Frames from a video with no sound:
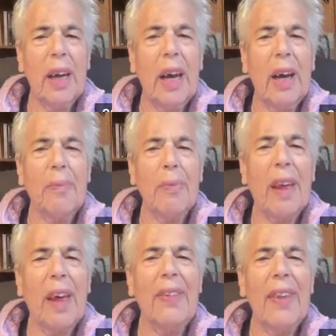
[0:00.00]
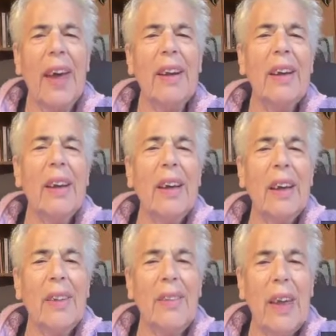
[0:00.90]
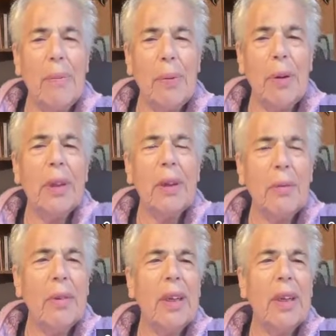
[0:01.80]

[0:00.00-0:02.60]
And then they put them